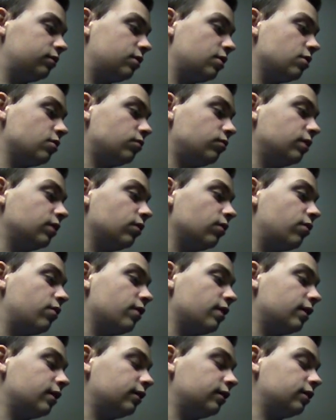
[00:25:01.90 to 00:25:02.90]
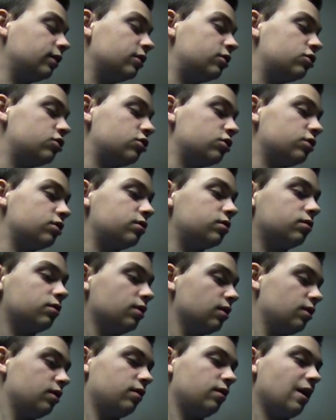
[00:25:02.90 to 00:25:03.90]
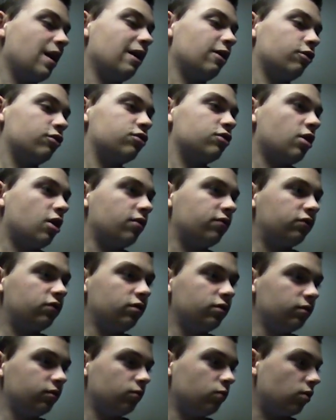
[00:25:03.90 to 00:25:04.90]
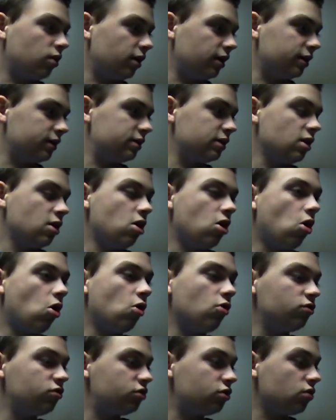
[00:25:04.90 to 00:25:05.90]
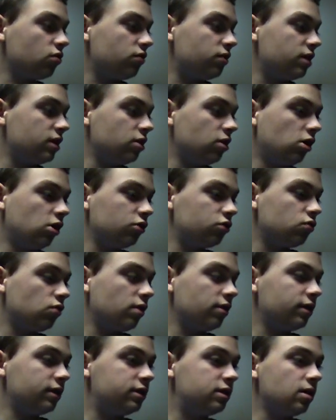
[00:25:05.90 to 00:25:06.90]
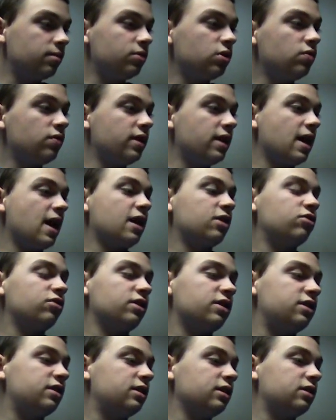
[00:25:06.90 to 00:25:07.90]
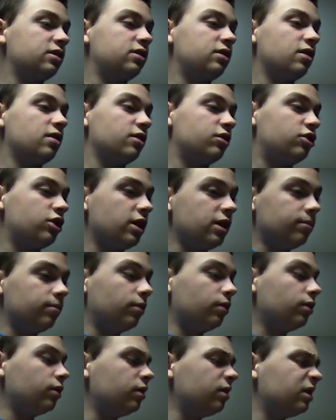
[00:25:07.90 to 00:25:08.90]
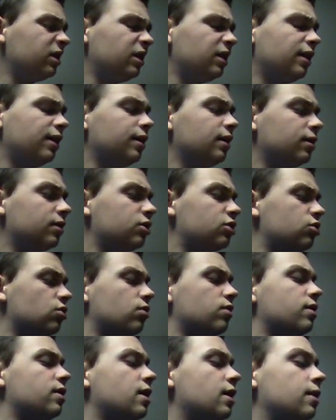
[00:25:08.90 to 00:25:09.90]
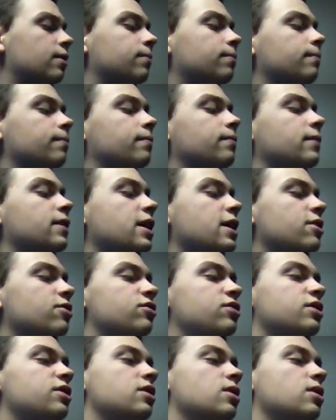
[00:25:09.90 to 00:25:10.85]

to the real thing. It's just airsoft wise. Also, the nozzle on the WE actually sticks to the chamber. Show you that. Here's the